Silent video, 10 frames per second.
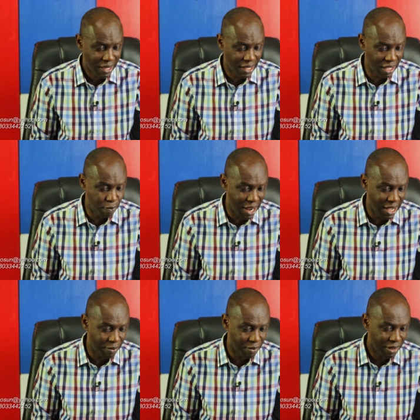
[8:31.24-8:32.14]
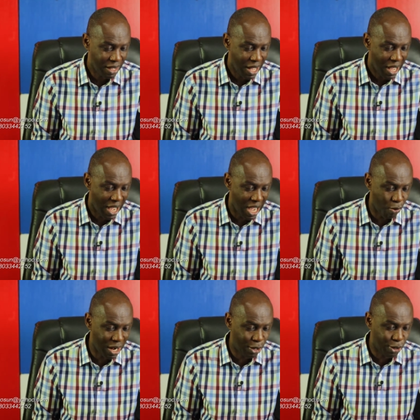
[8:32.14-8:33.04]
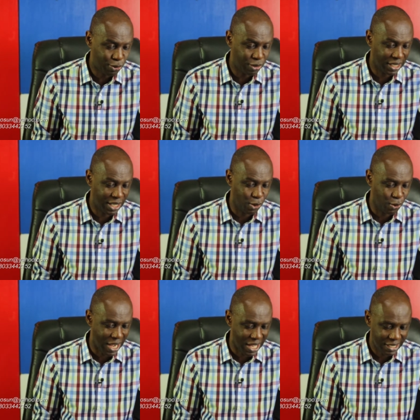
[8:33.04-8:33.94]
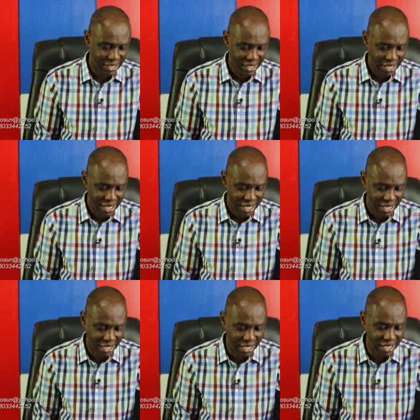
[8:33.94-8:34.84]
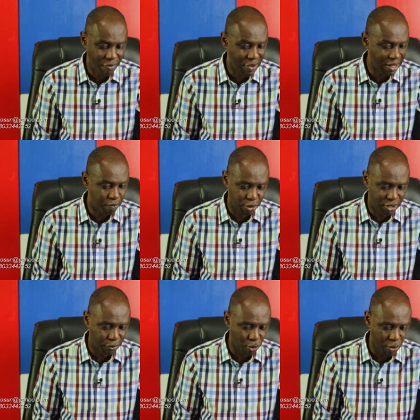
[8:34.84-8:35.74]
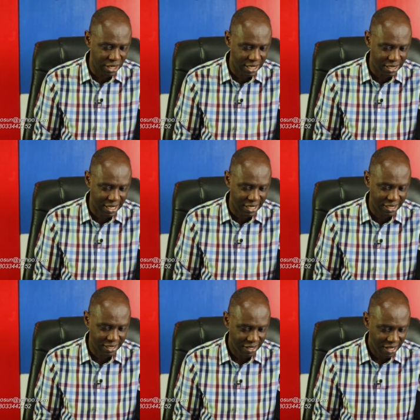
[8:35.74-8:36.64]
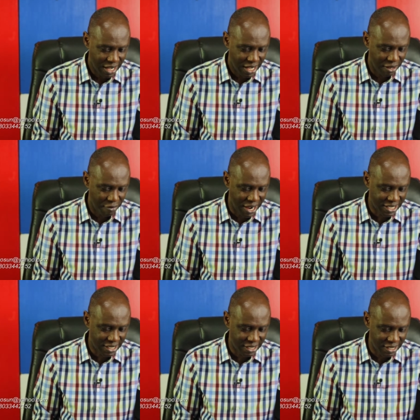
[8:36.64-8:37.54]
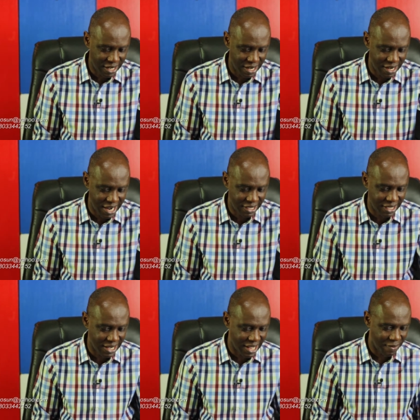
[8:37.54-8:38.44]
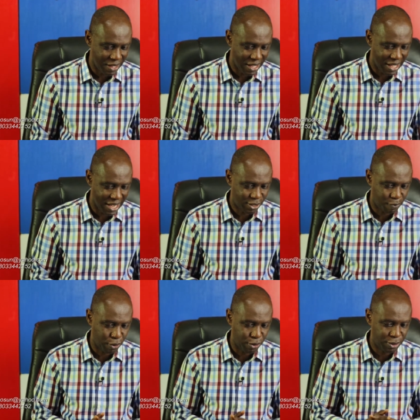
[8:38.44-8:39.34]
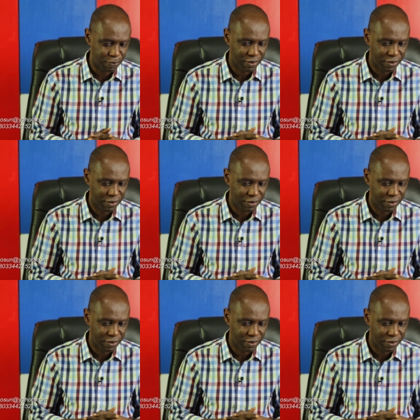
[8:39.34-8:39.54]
Abraham. I would like us to take a look at. In a very beautiful way they said it. In verse 19, I suppose.